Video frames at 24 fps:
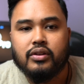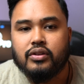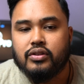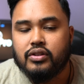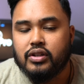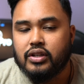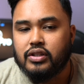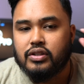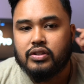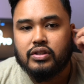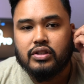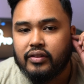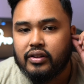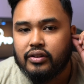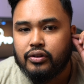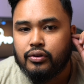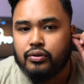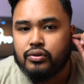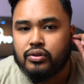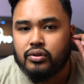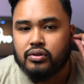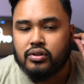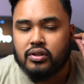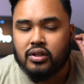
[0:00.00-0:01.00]
just
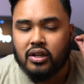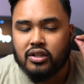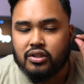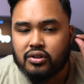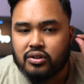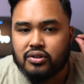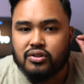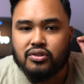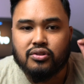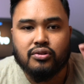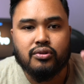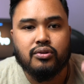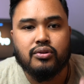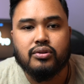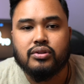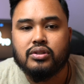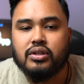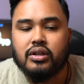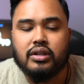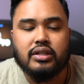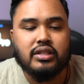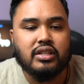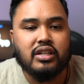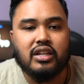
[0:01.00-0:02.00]
use those touch
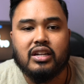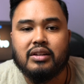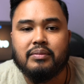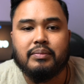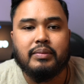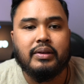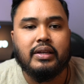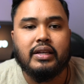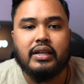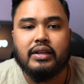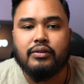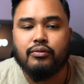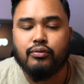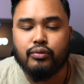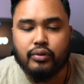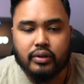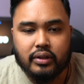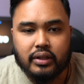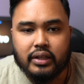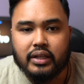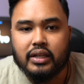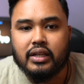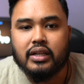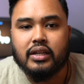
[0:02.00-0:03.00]
controls, it's going to be
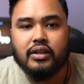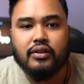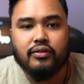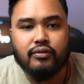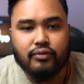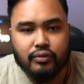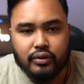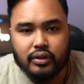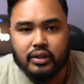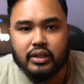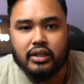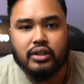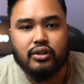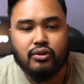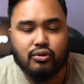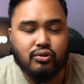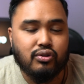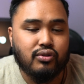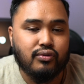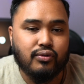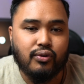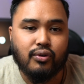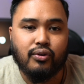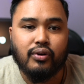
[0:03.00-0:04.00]
really really
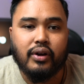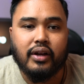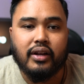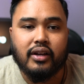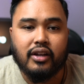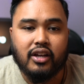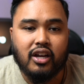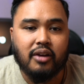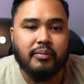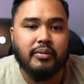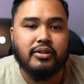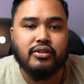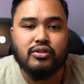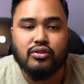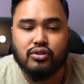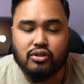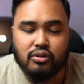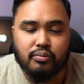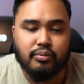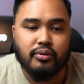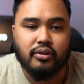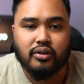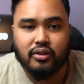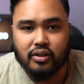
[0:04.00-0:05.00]
useful and come in
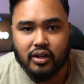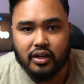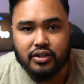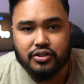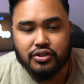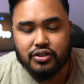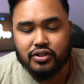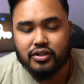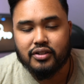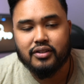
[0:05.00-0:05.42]
super clutch.